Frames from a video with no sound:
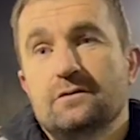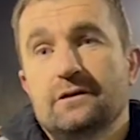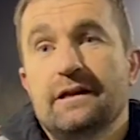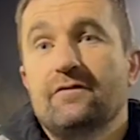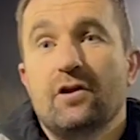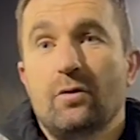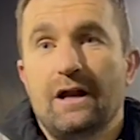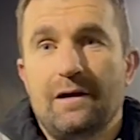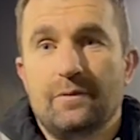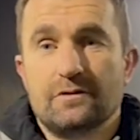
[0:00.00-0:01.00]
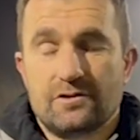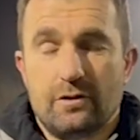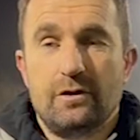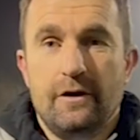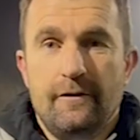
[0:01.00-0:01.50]
You never know what'll happen.
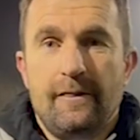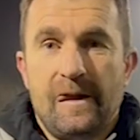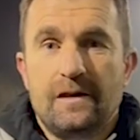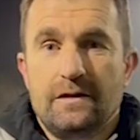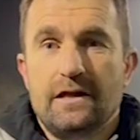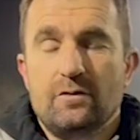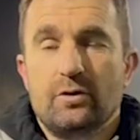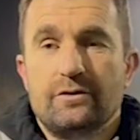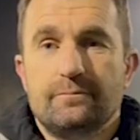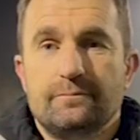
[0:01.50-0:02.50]
So, yeah, you would.